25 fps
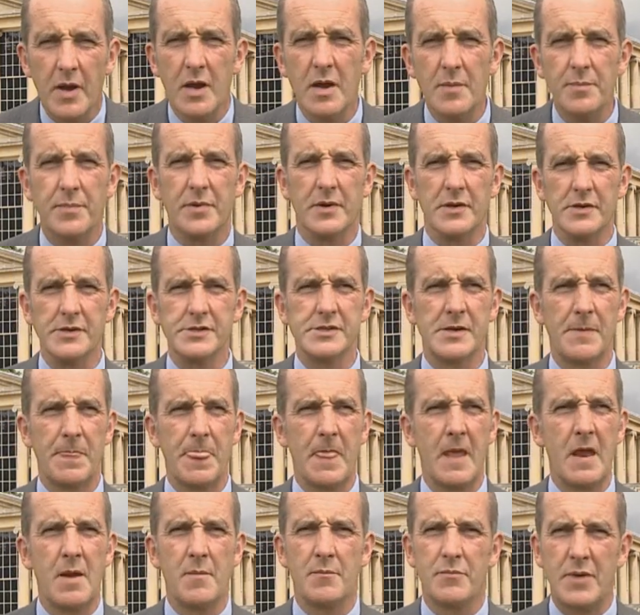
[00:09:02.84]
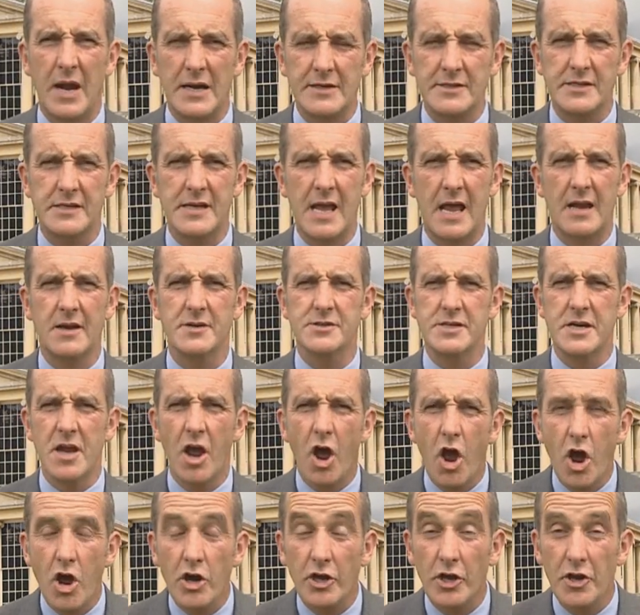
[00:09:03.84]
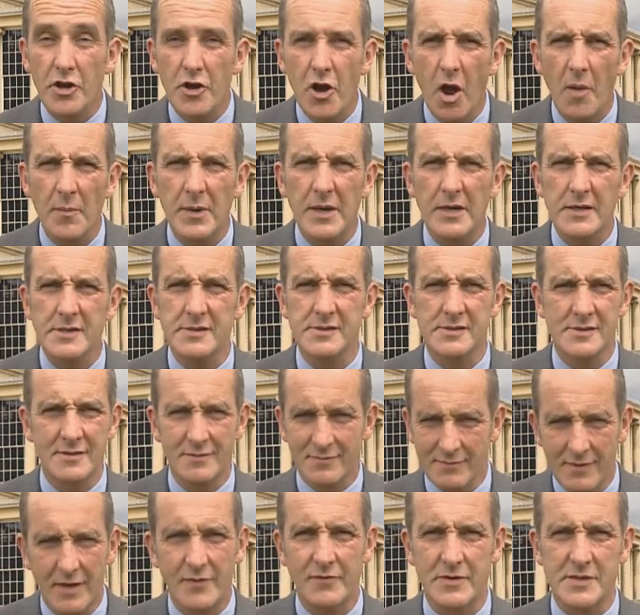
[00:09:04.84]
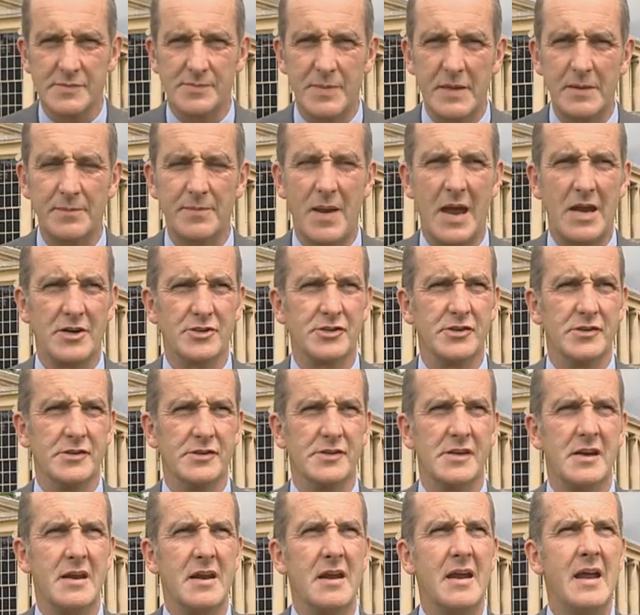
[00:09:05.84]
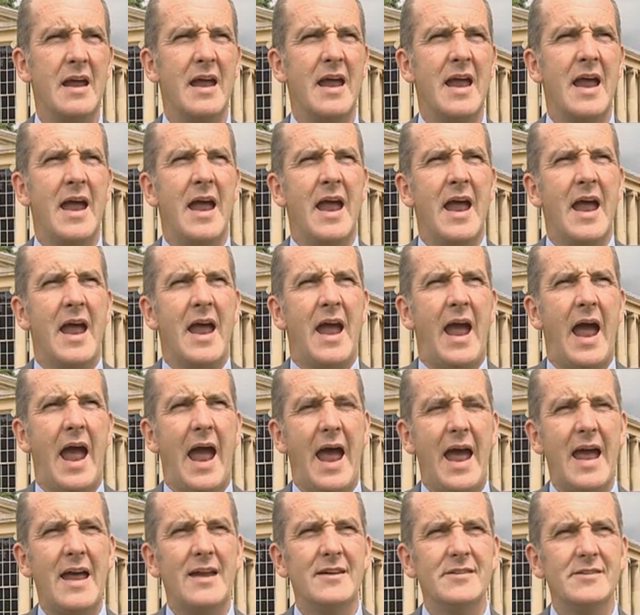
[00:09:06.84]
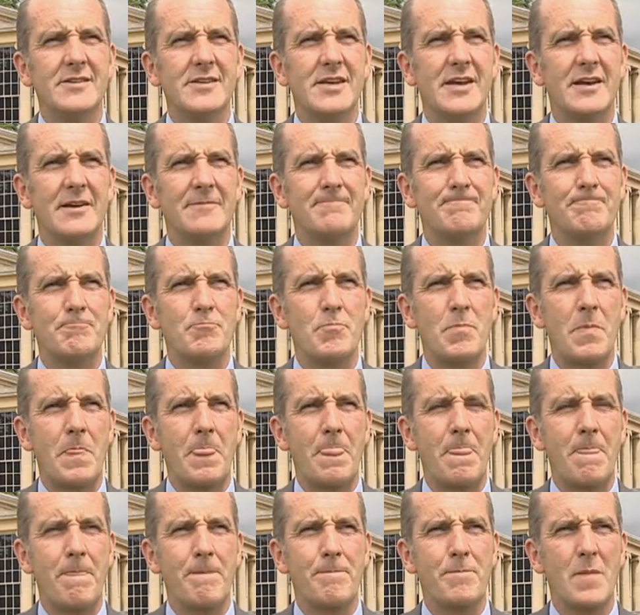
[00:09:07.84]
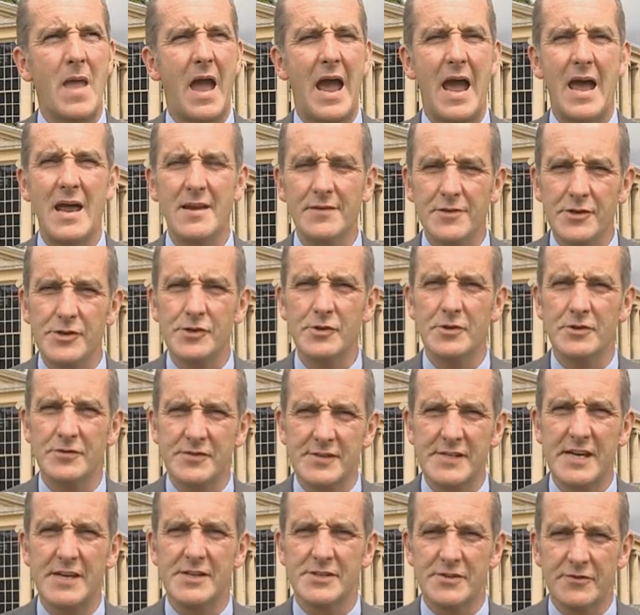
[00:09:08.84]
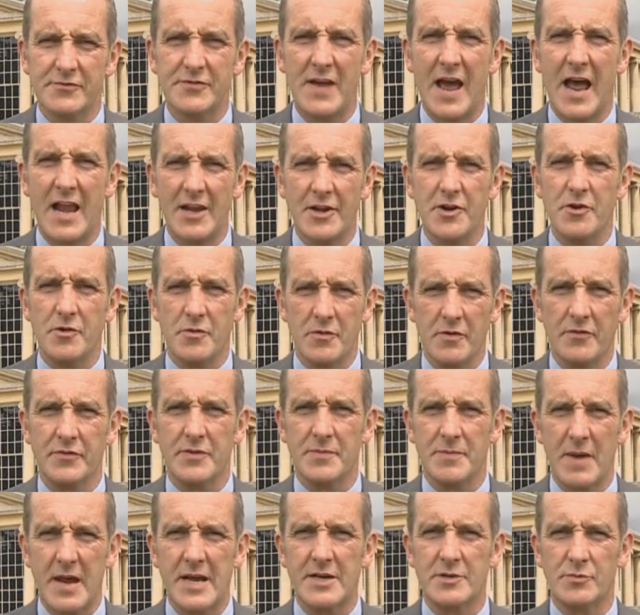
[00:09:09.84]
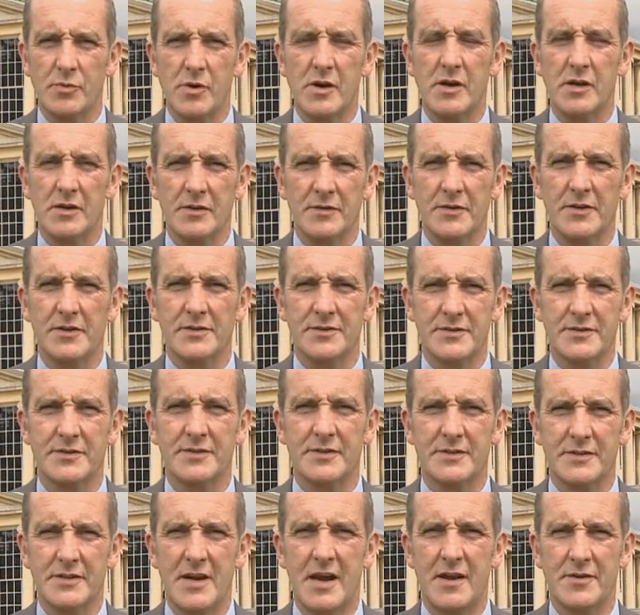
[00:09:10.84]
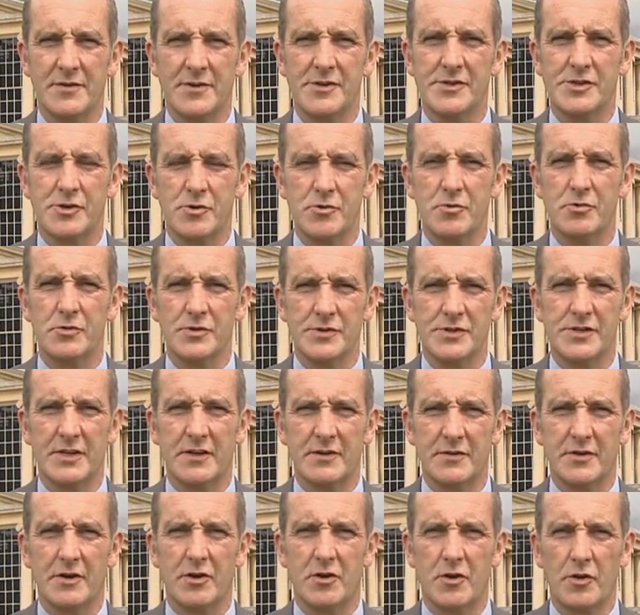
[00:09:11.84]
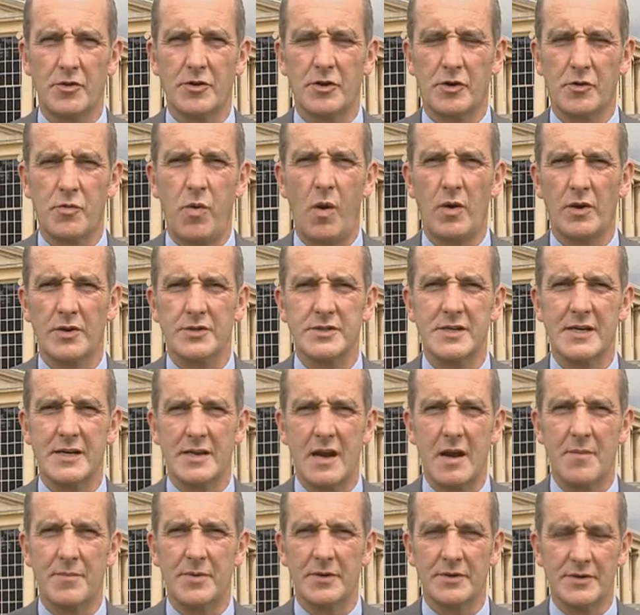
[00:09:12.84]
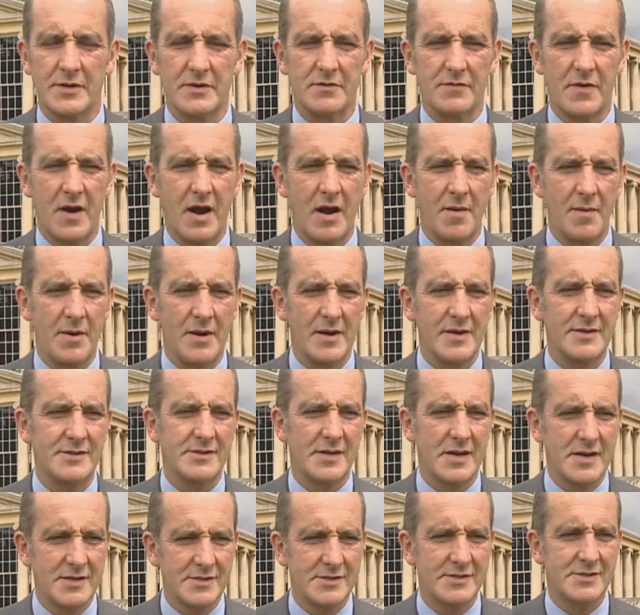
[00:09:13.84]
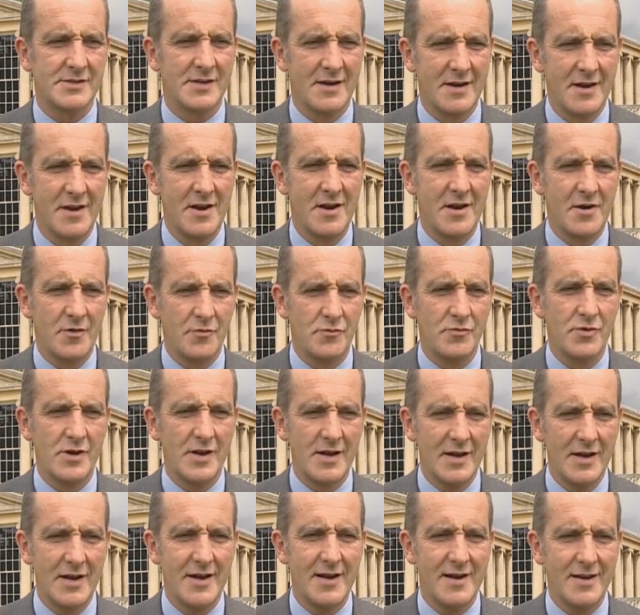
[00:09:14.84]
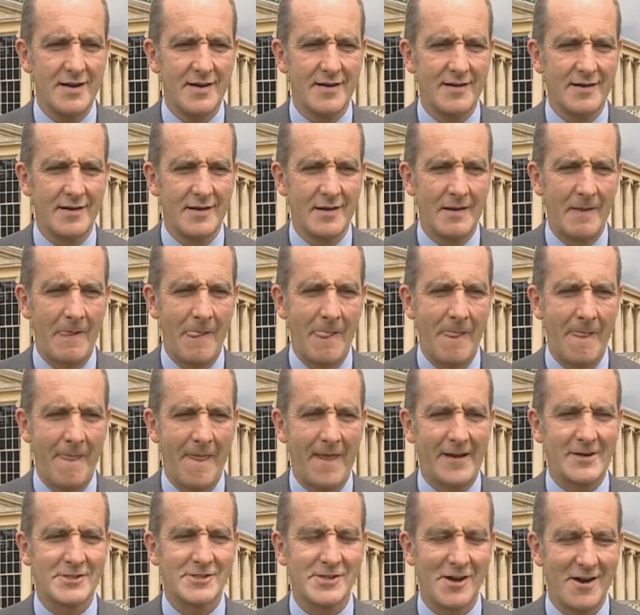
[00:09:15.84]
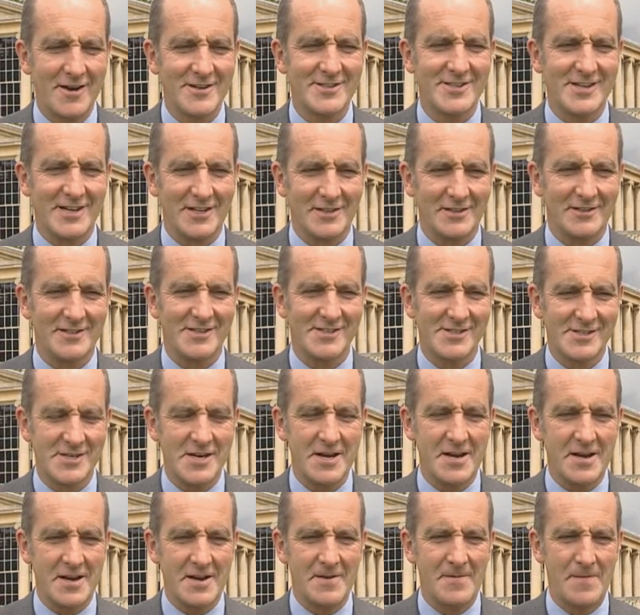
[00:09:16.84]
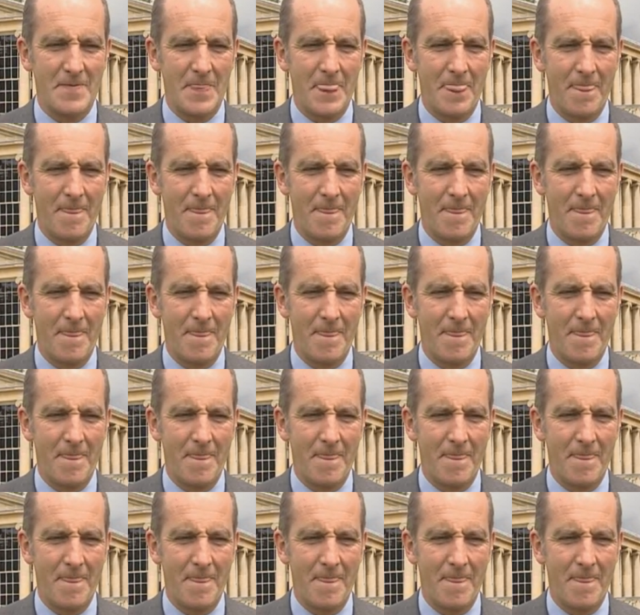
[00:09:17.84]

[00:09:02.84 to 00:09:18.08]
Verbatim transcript: purpose, practicality, ergonomics, one of his big passions. And and a sort of sense of value of the made world that, that underscores the, the, the, quality in our built environment. It's, it's really exciting to see